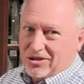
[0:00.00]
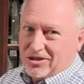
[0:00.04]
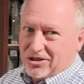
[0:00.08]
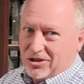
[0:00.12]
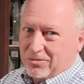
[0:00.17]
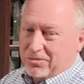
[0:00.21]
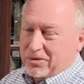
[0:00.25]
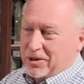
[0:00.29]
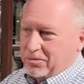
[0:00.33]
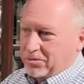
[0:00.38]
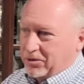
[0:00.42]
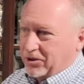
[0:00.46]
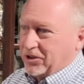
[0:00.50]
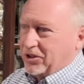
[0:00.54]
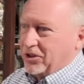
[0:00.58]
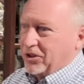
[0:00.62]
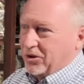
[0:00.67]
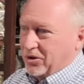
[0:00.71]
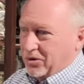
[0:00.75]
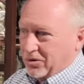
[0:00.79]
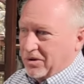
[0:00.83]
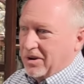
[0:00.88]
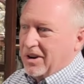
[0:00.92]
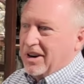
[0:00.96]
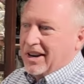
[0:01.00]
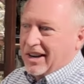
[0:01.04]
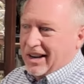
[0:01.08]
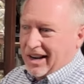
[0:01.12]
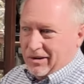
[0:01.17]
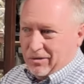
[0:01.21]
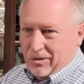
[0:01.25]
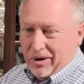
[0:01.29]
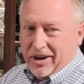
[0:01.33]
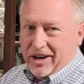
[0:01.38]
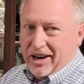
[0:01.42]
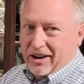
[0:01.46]
So people knew
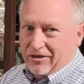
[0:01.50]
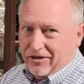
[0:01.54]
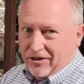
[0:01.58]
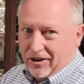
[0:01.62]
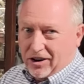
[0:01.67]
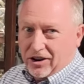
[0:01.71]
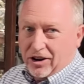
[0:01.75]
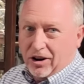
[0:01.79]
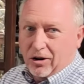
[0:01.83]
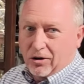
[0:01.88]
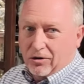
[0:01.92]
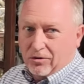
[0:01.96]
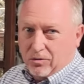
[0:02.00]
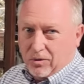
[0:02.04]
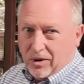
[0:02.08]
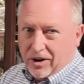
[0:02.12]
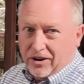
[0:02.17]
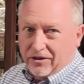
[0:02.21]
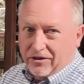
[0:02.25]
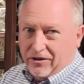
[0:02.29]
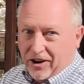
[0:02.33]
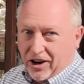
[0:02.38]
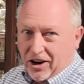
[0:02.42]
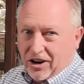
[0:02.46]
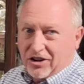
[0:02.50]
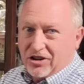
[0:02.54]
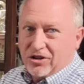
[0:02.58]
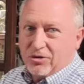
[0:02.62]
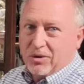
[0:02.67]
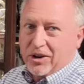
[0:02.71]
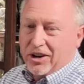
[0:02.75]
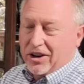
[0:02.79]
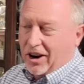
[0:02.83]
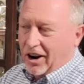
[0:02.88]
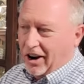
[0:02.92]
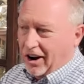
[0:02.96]
when to fish,
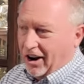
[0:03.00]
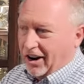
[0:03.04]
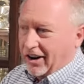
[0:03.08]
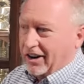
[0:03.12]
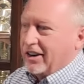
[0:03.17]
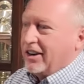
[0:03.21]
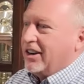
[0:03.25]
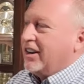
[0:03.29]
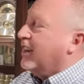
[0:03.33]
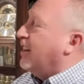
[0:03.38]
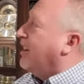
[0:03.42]
when to hunt,